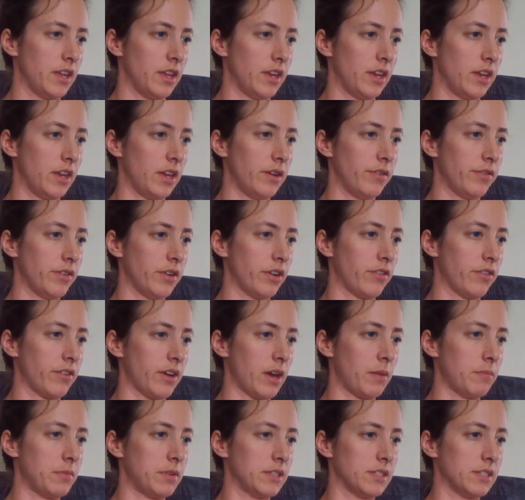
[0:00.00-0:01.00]
Avery
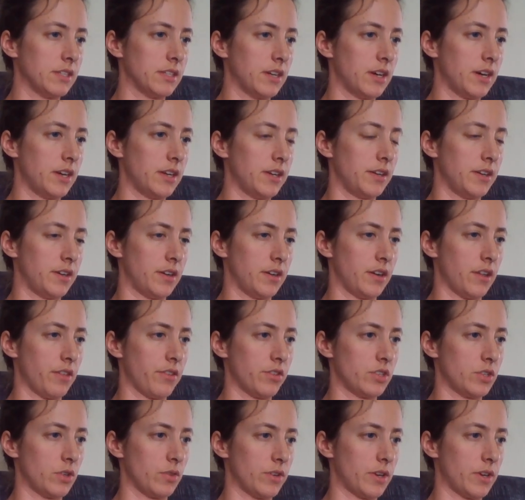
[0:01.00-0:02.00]
grabbed his gun and another
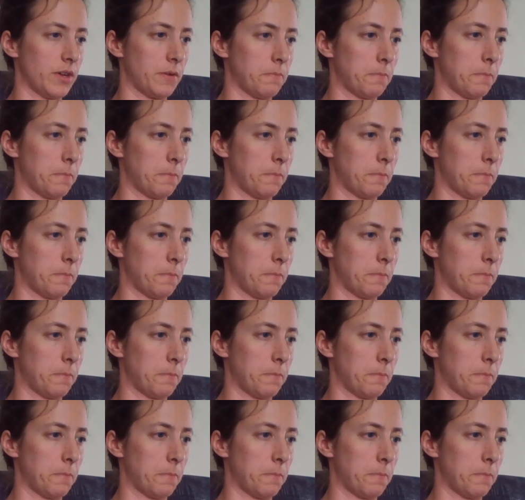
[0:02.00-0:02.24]
donut.